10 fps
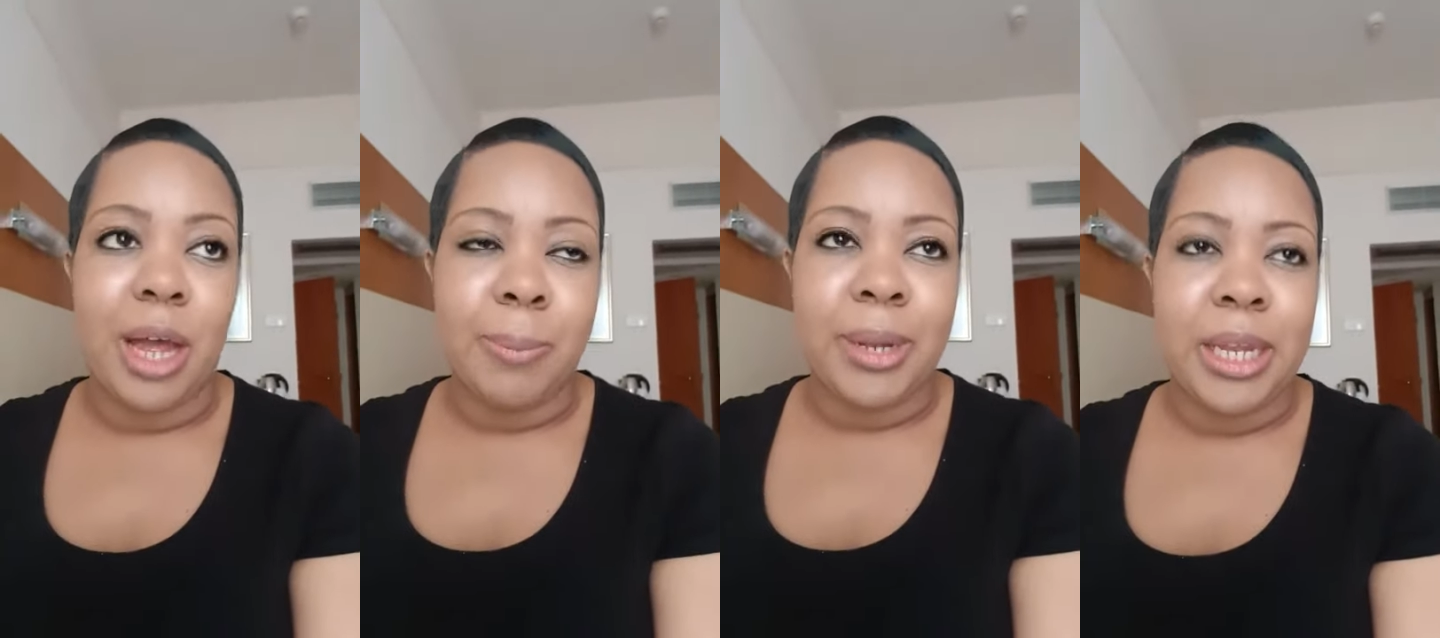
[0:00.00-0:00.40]

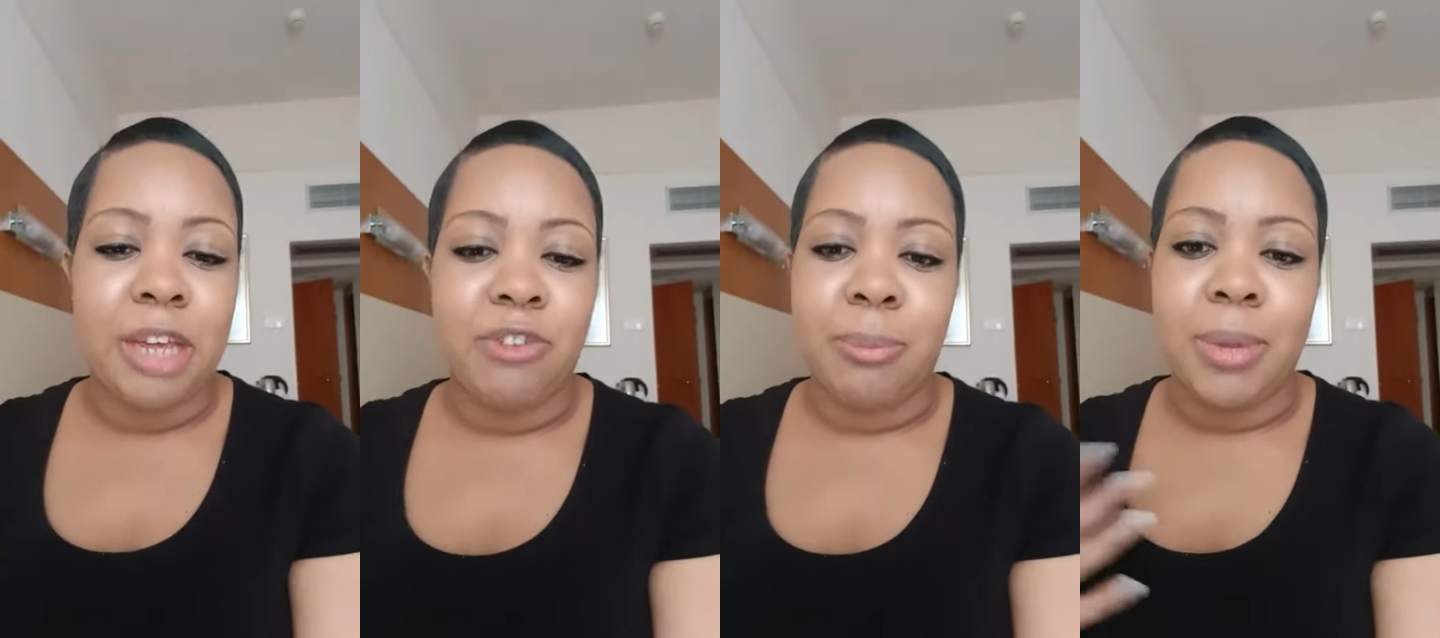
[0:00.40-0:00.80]
I
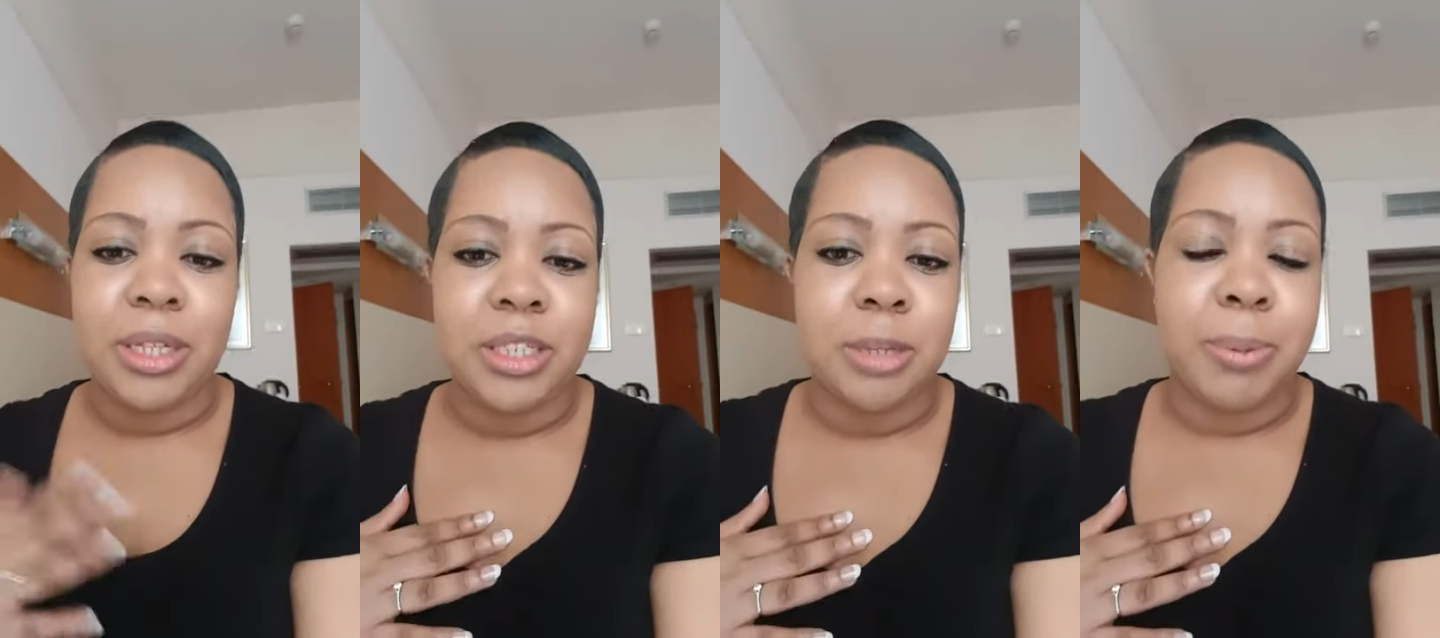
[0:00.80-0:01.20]
believe it
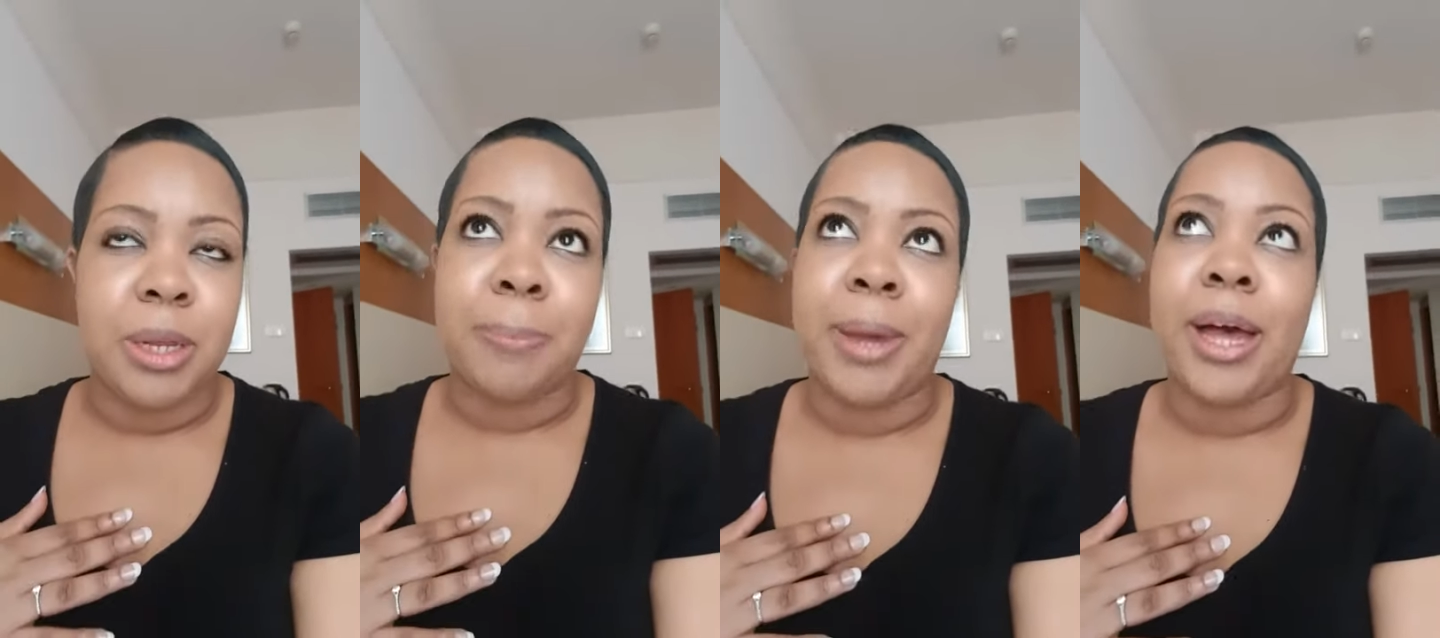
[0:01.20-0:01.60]
must have been
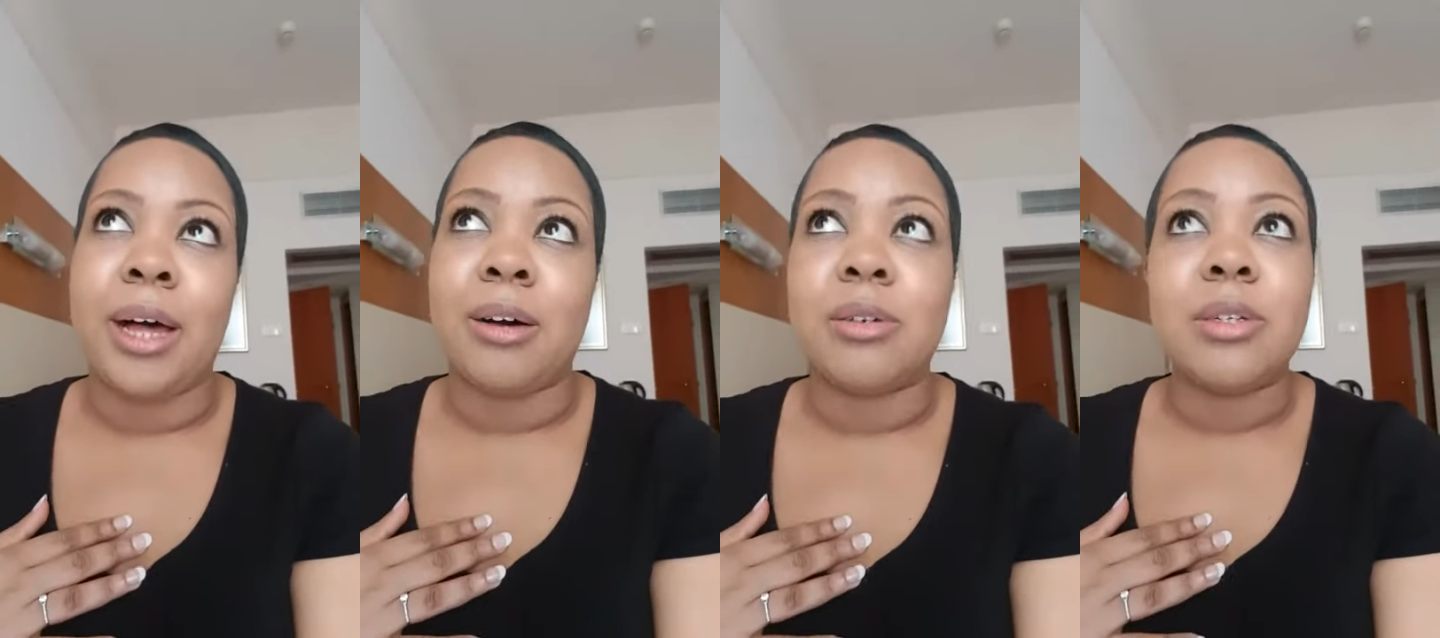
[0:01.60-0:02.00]

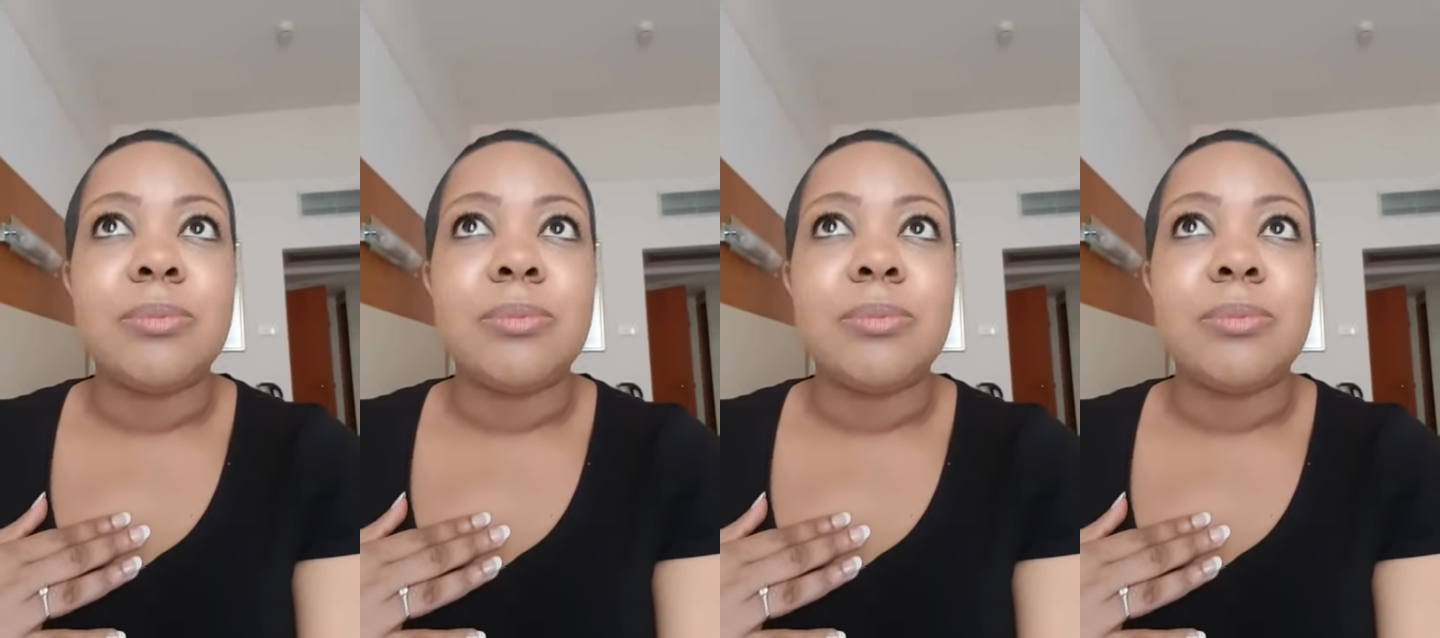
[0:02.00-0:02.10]
about